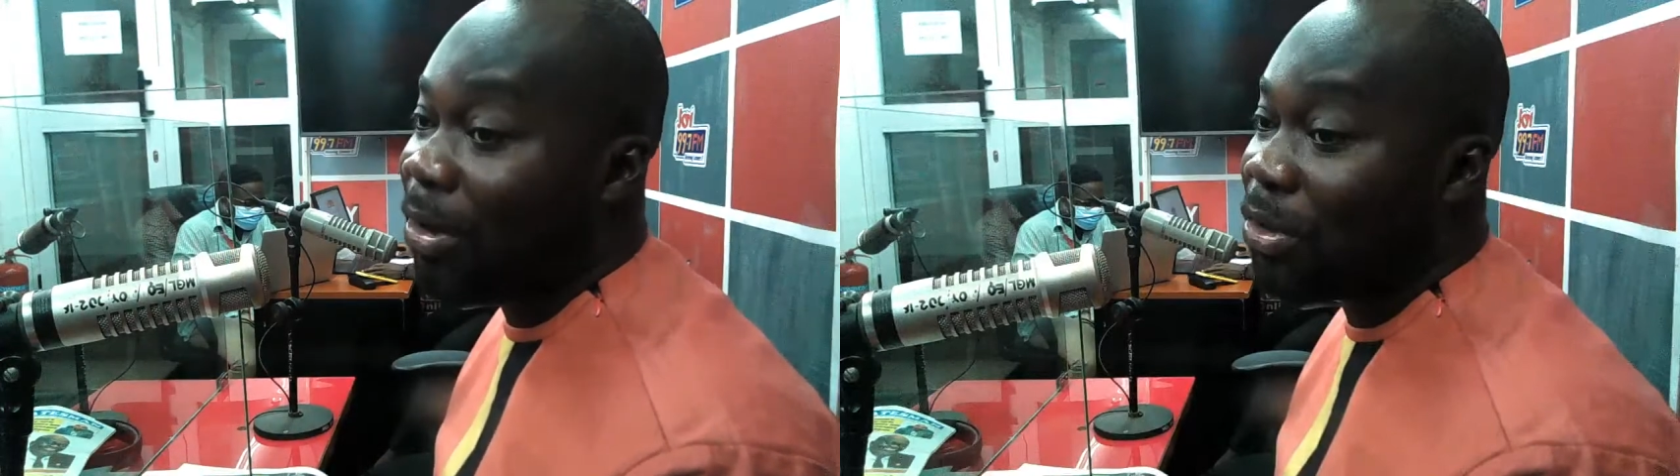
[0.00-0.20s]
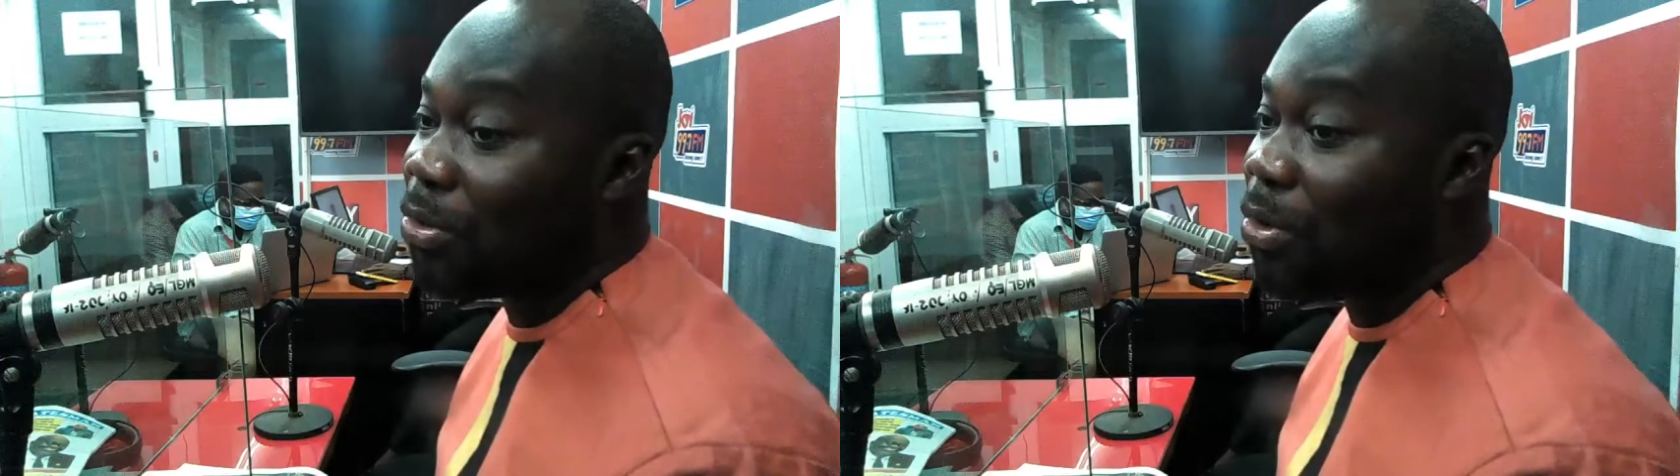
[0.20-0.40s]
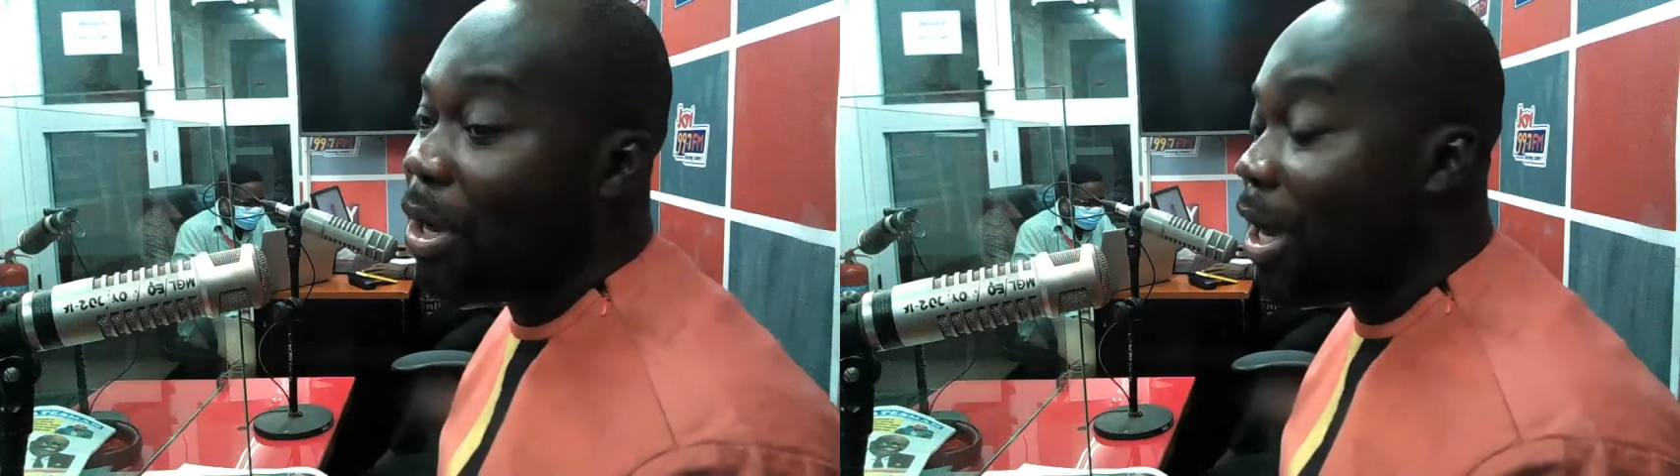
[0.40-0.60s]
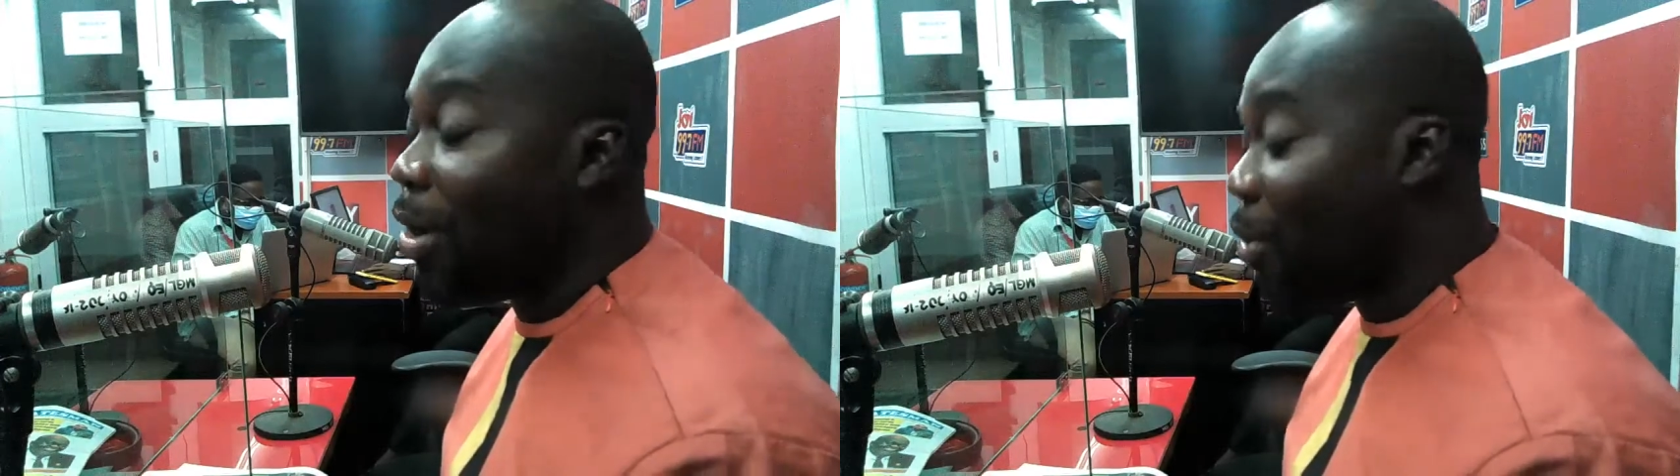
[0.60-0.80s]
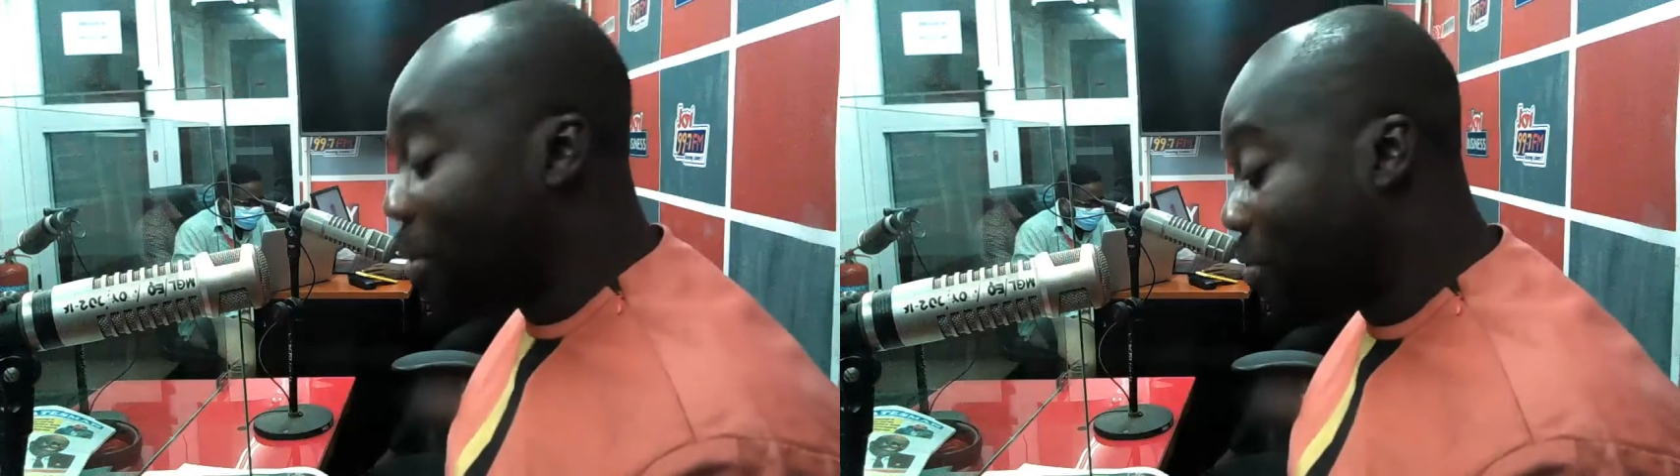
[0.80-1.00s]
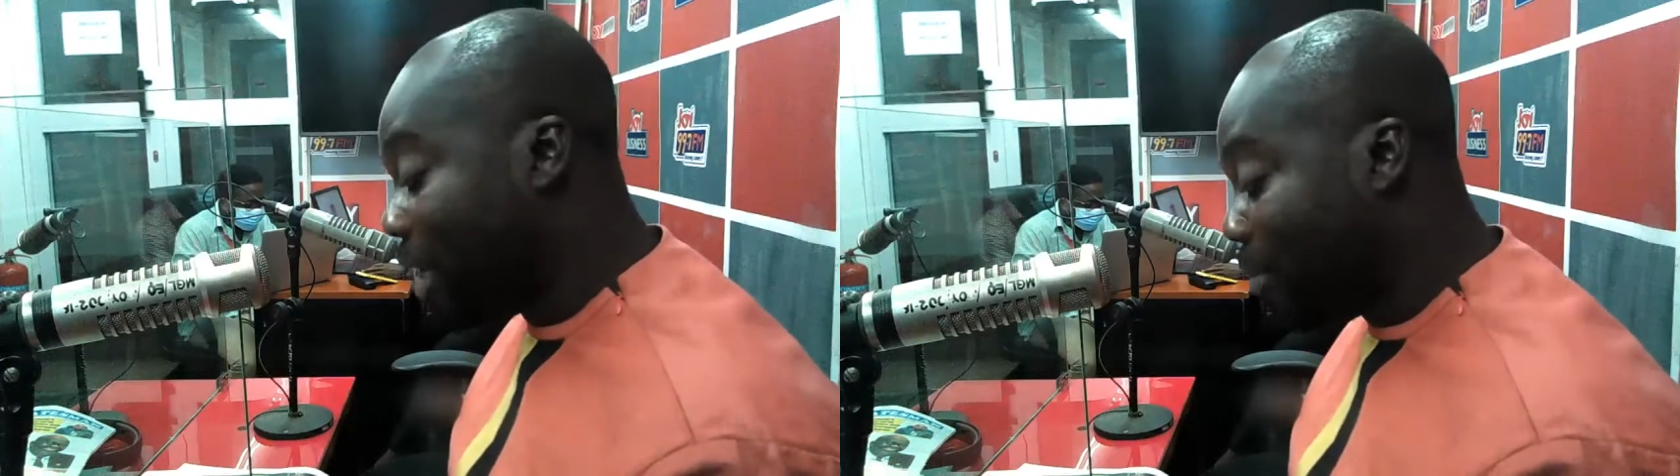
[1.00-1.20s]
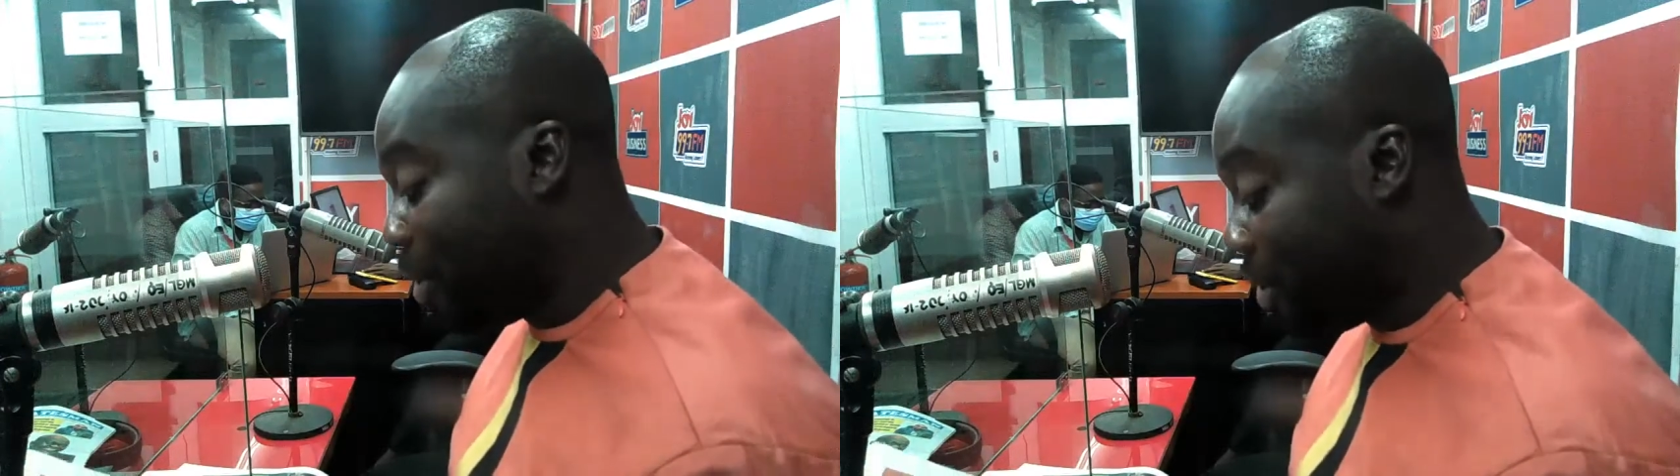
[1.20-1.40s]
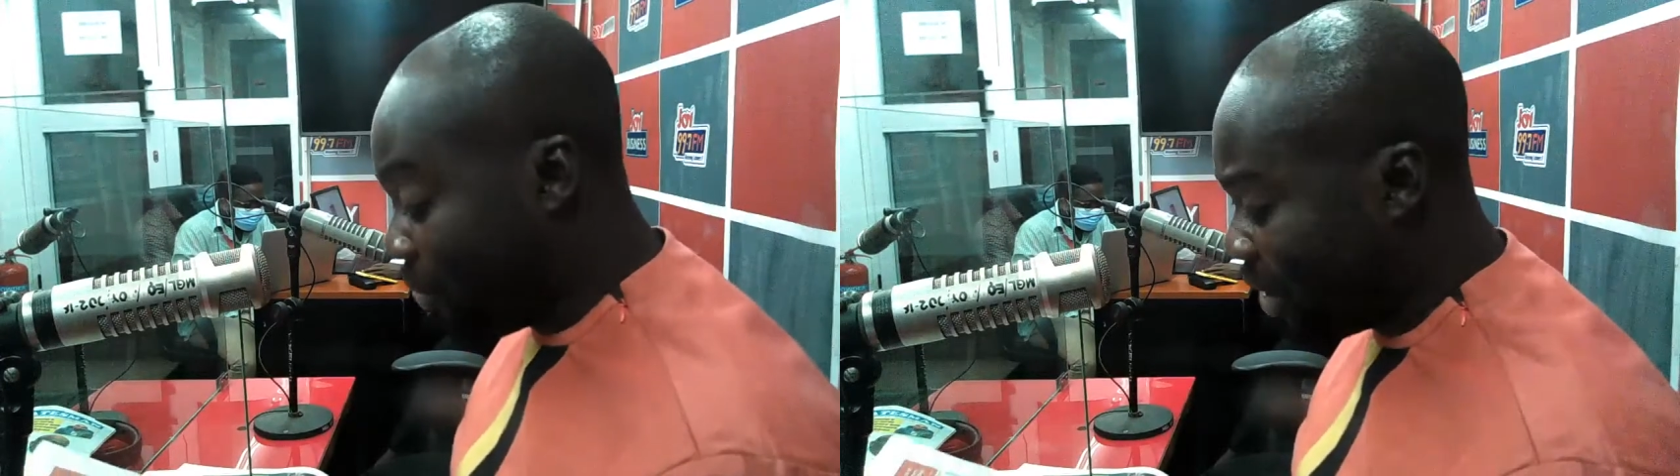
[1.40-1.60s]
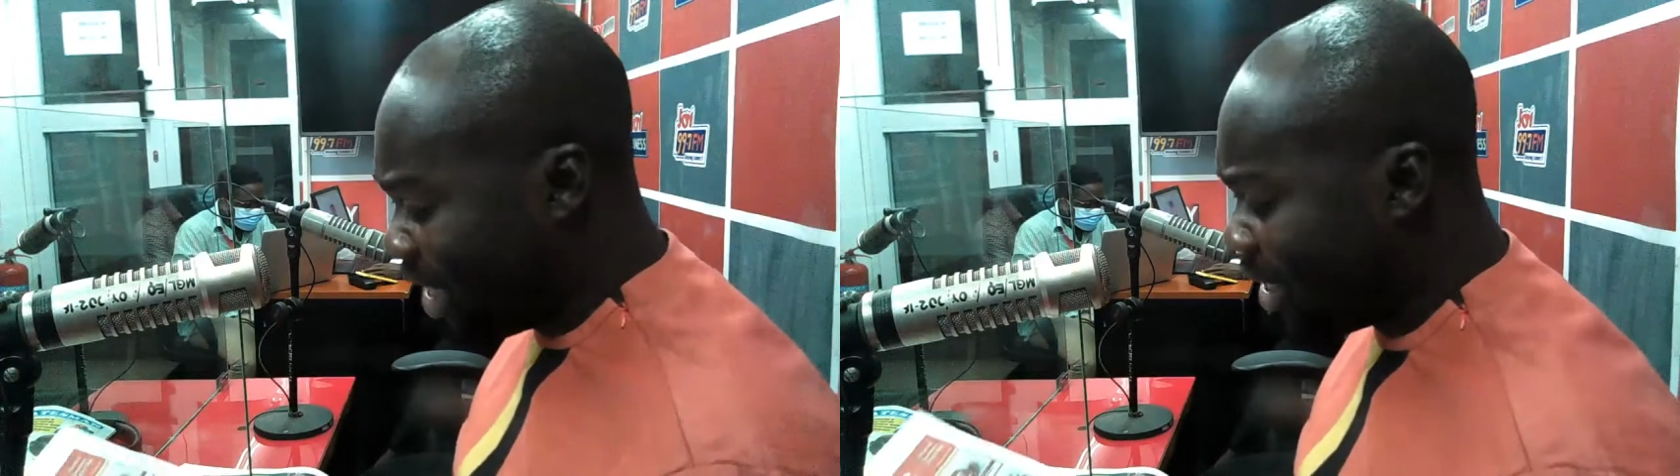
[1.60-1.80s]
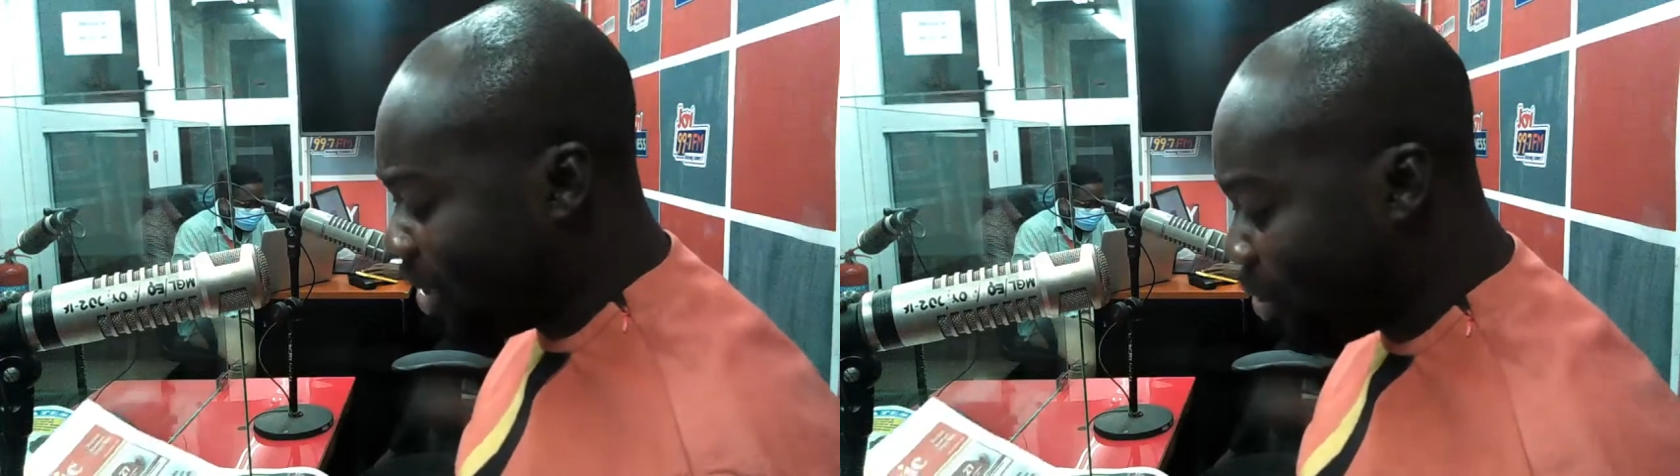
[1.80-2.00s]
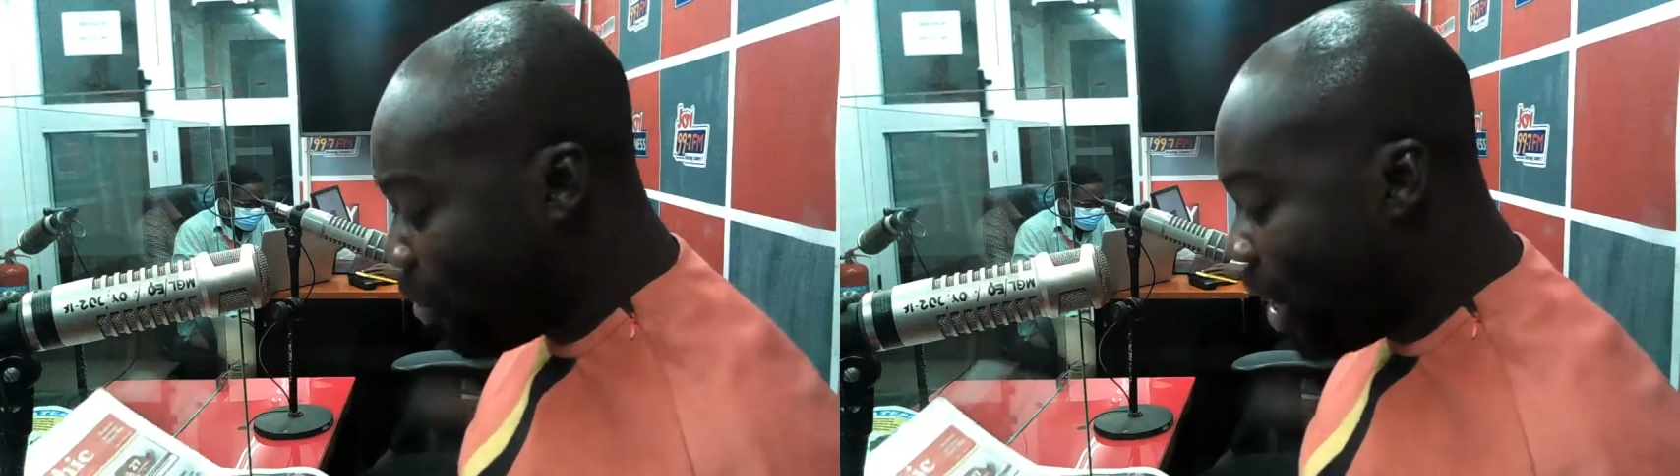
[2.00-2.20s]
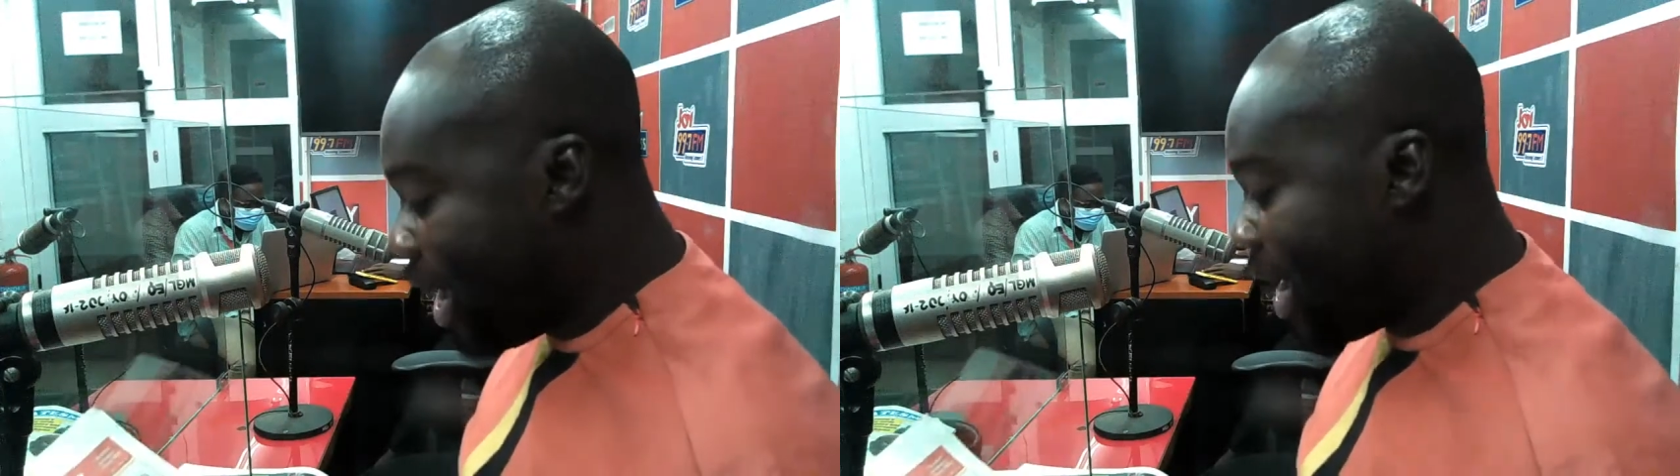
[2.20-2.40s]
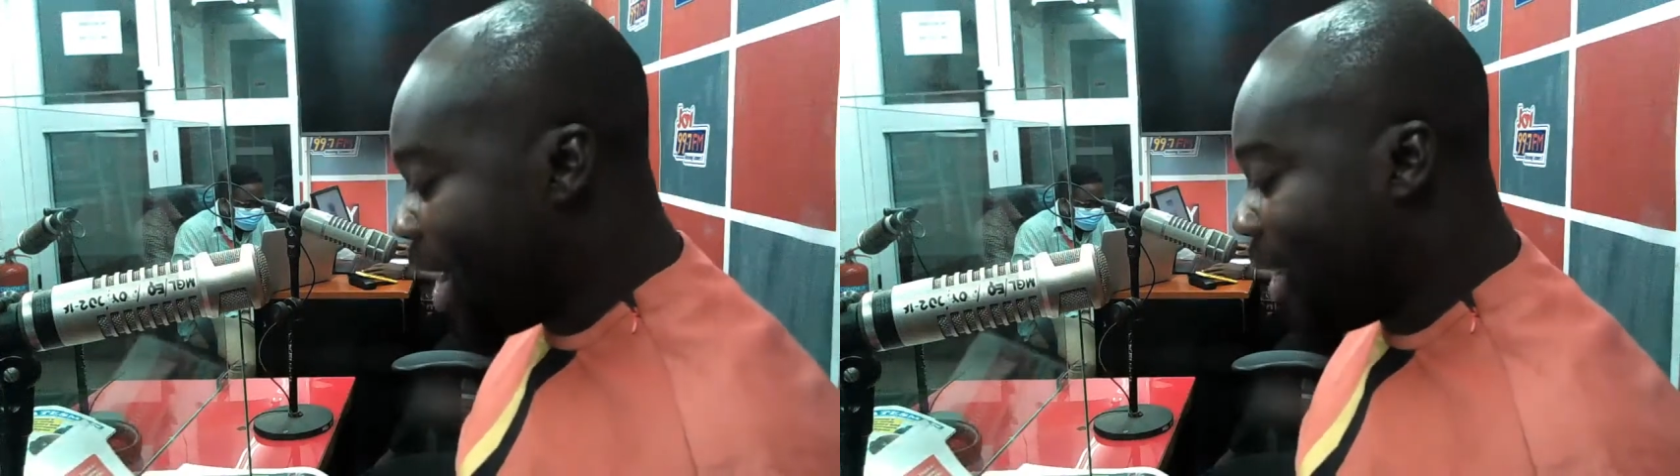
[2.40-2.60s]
and also going through that political tension. So, for